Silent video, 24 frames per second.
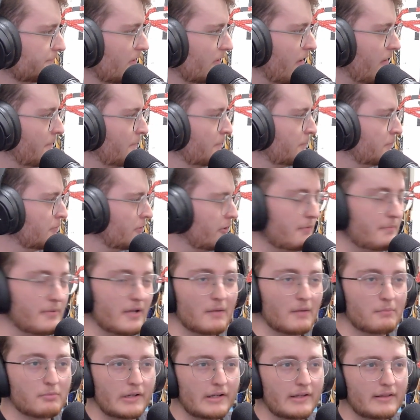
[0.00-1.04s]
Could be
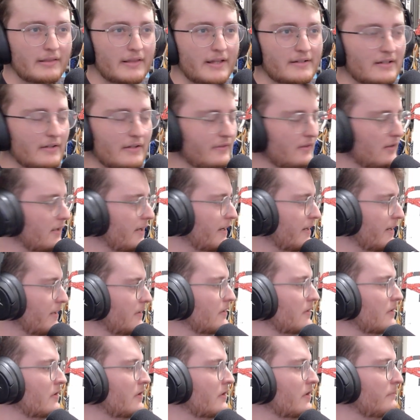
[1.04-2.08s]
upgrading that down the line.
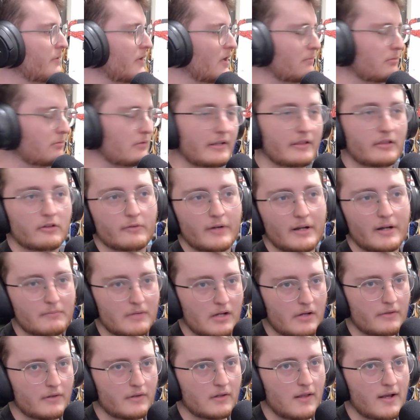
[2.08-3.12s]
Could be upgrading the RAM down
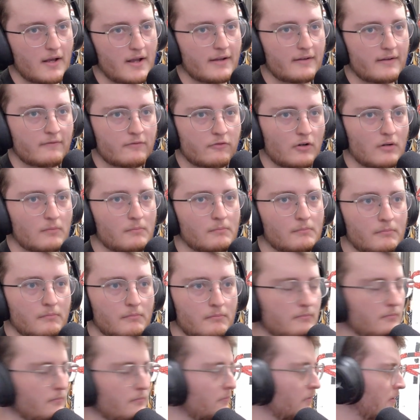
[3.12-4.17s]
the line from
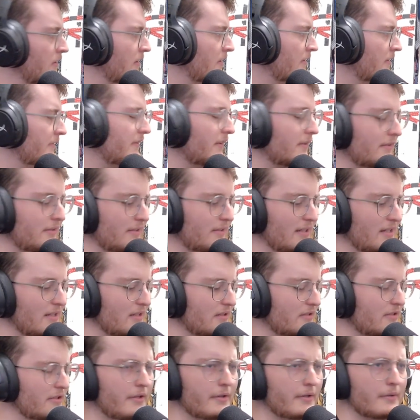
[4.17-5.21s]
16
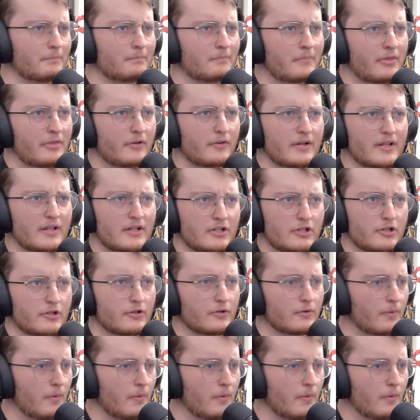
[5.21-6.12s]
to 32.